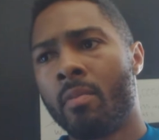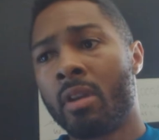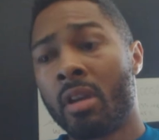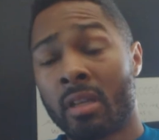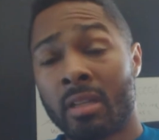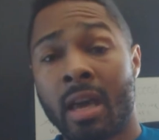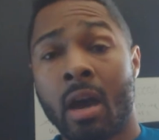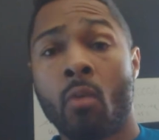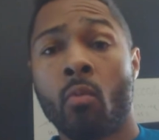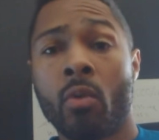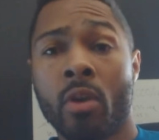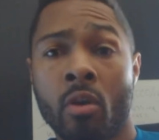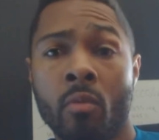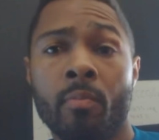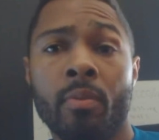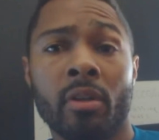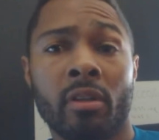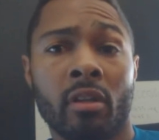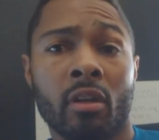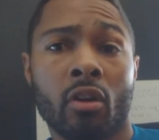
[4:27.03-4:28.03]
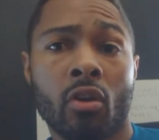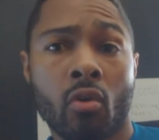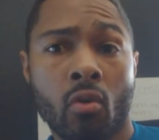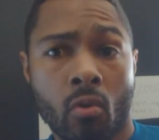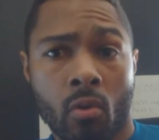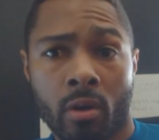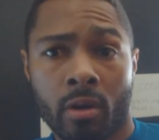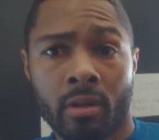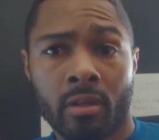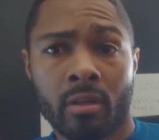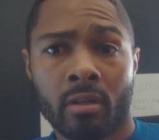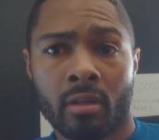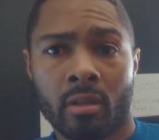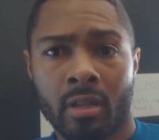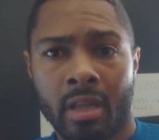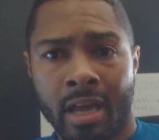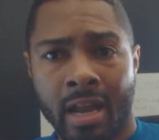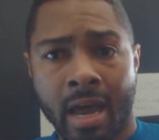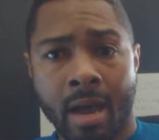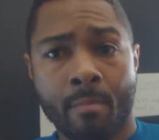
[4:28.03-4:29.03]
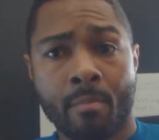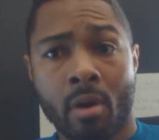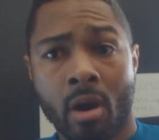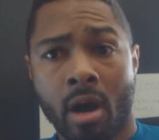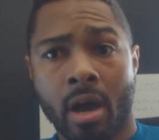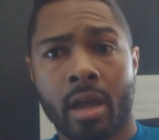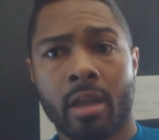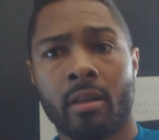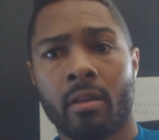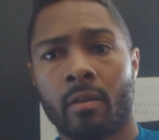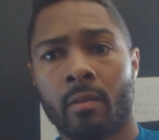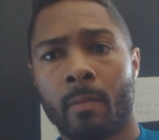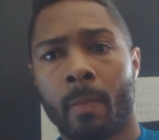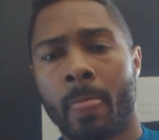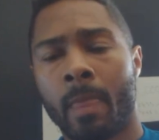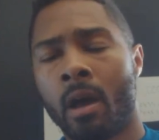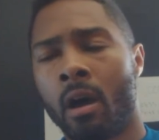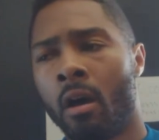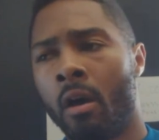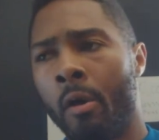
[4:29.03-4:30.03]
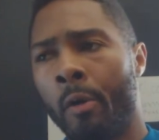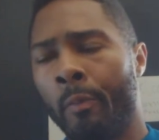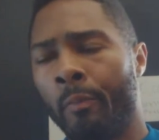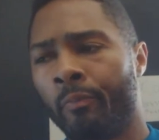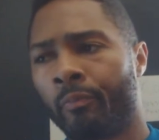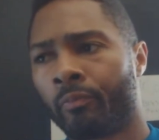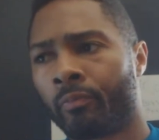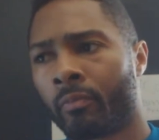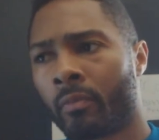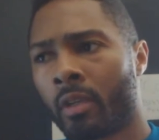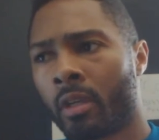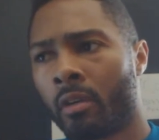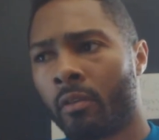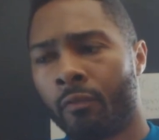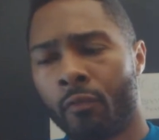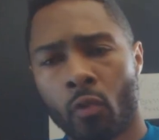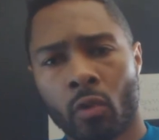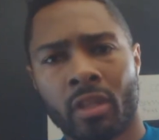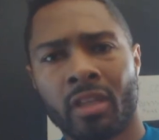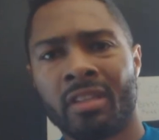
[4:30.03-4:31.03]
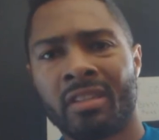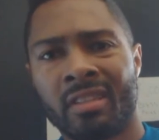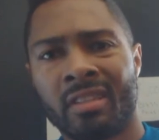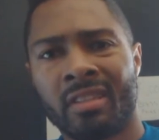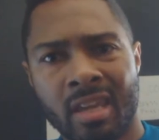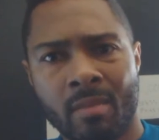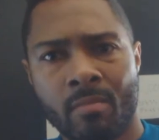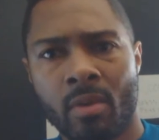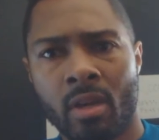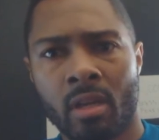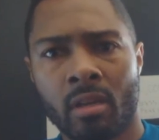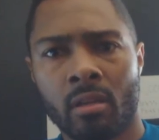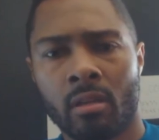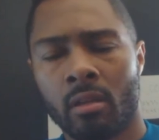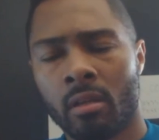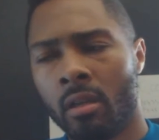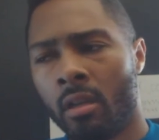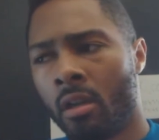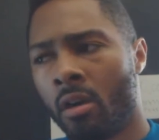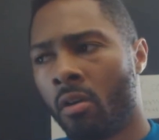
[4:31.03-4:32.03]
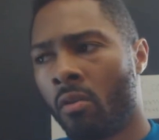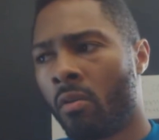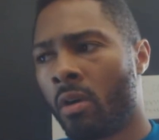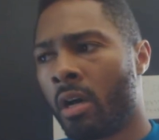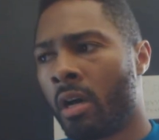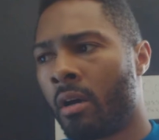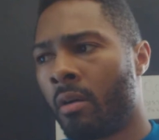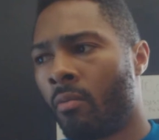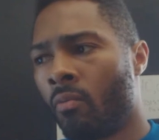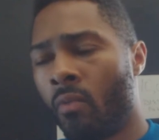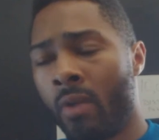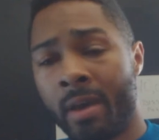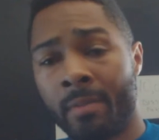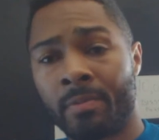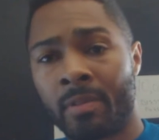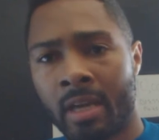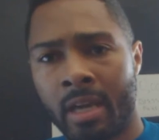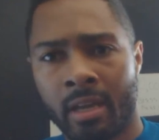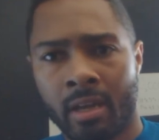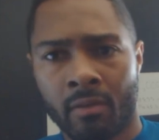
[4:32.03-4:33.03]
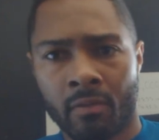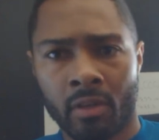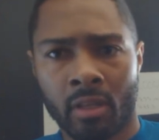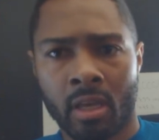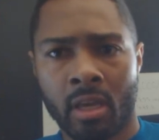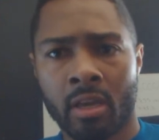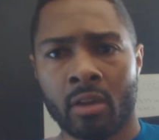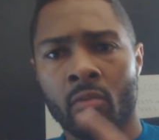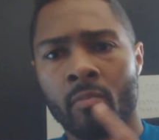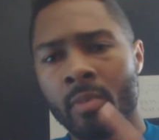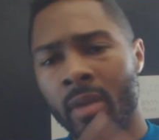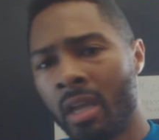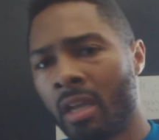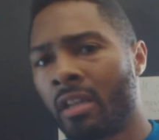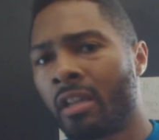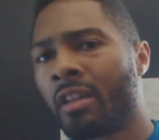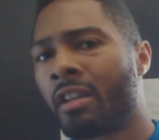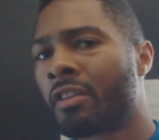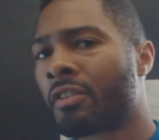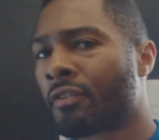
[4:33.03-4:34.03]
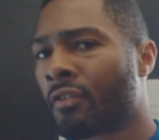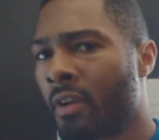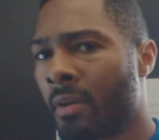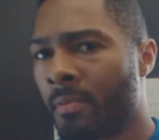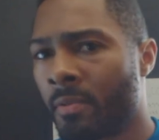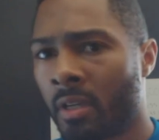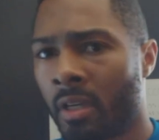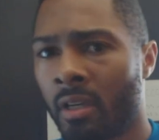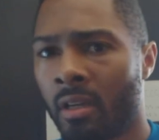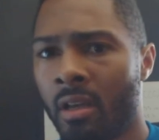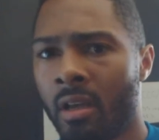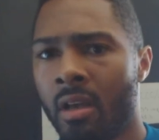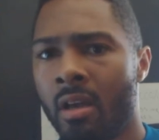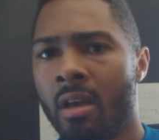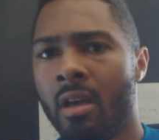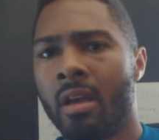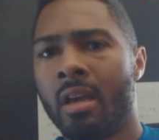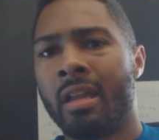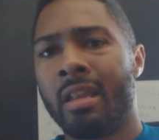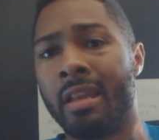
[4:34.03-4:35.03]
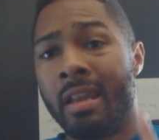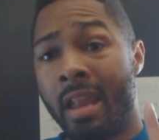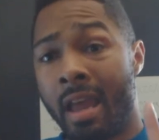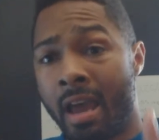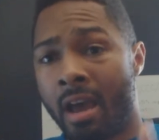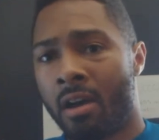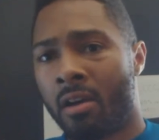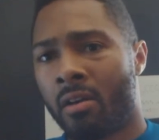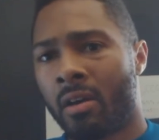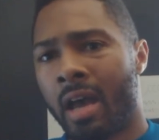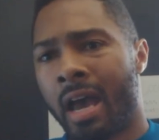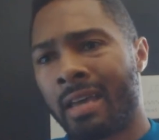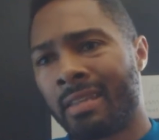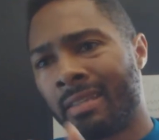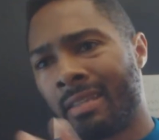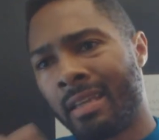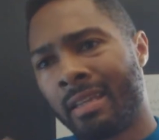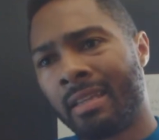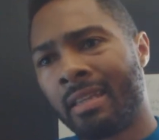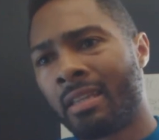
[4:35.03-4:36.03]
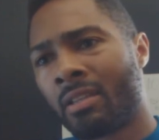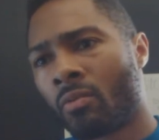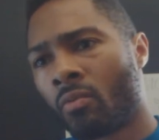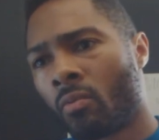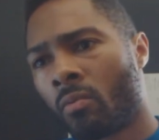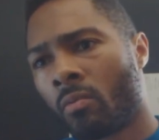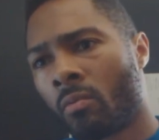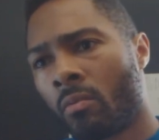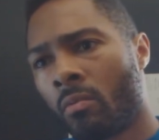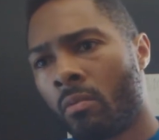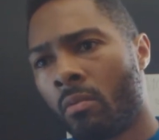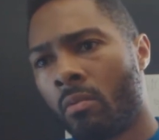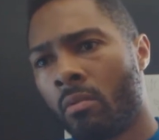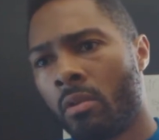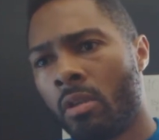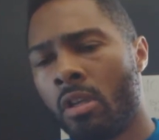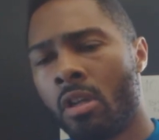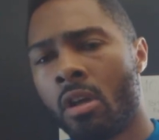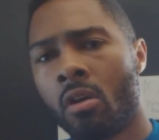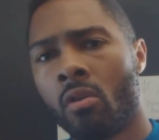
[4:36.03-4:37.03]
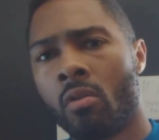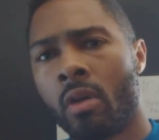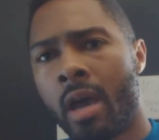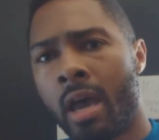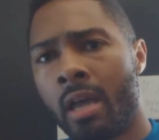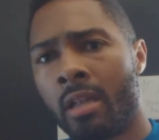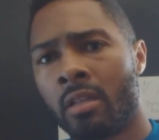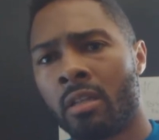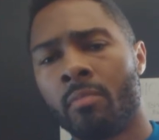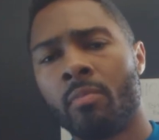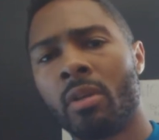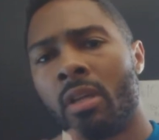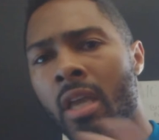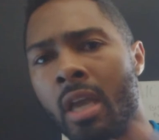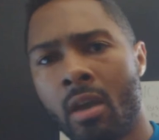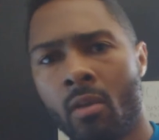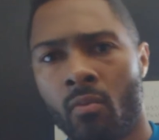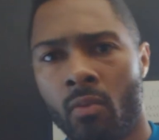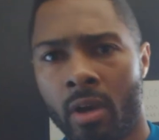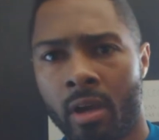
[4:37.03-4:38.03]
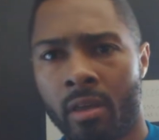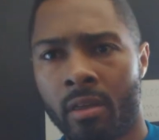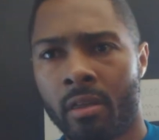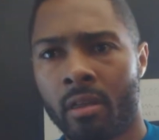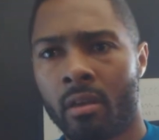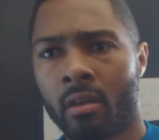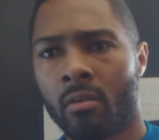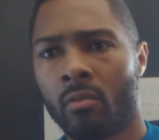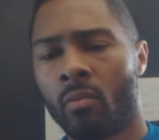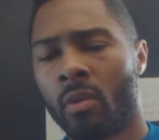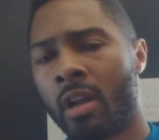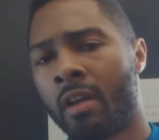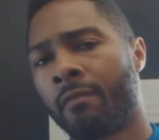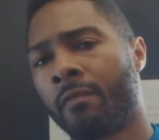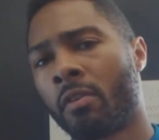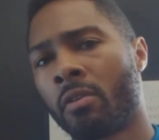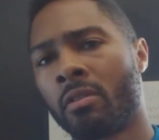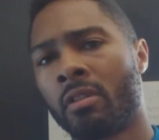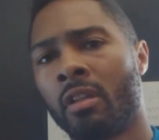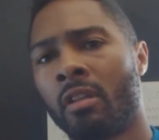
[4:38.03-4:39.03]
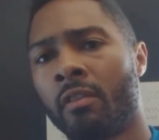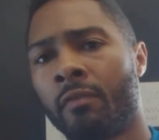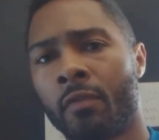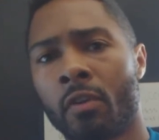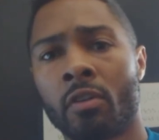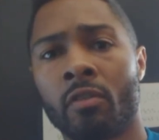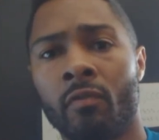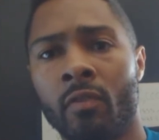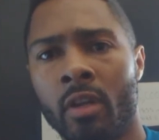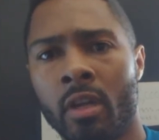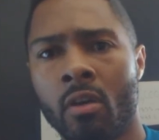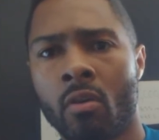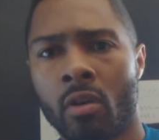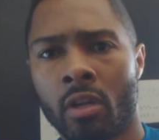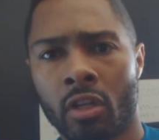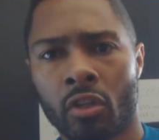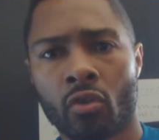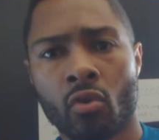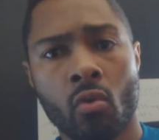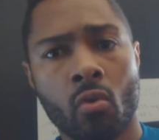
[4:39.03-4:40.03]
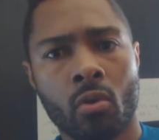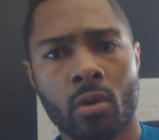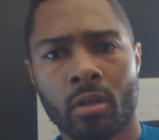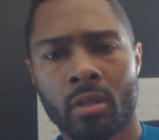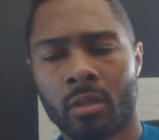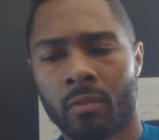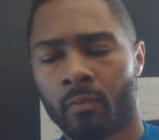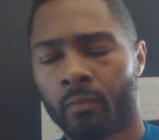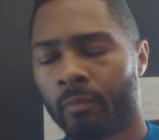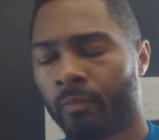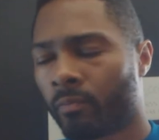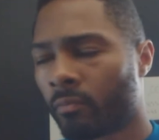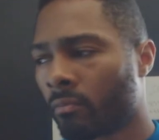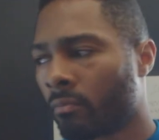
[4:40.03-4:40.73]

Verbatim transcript: because i will put the course that i bought um, for the Steemit you know um, website and everything it'll be in the description now i said this you know to begin with when i first did the first video on this course